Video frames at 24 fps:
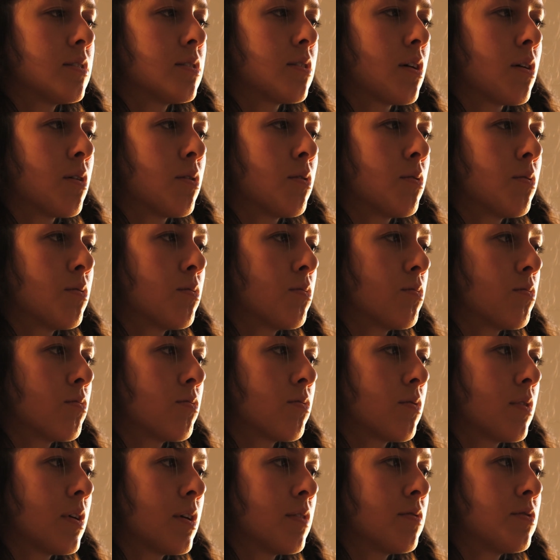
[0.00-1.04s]
So
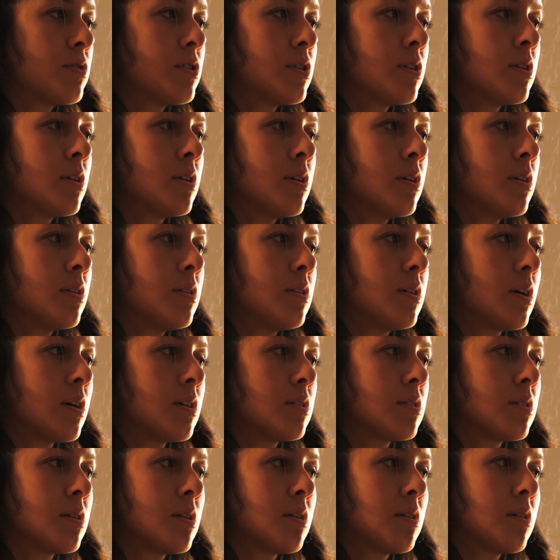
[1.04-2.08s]
if she
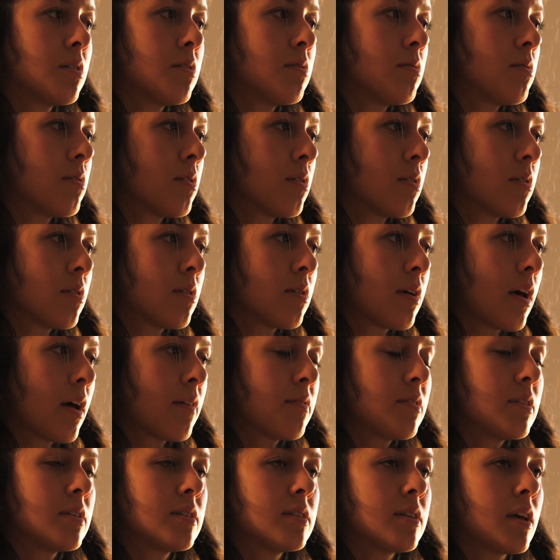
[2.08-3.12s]
doesn't
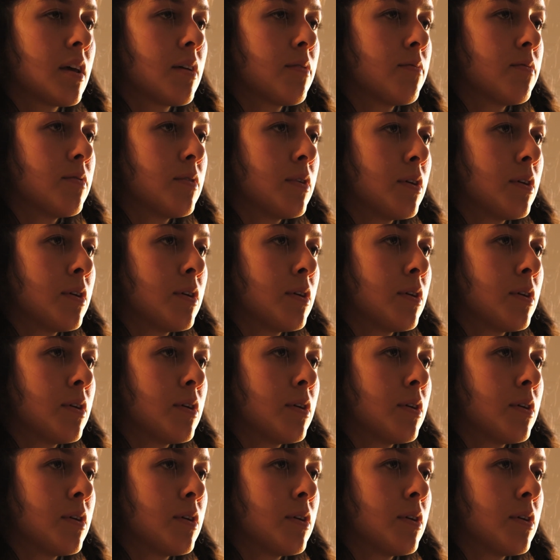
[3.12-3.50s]
have the same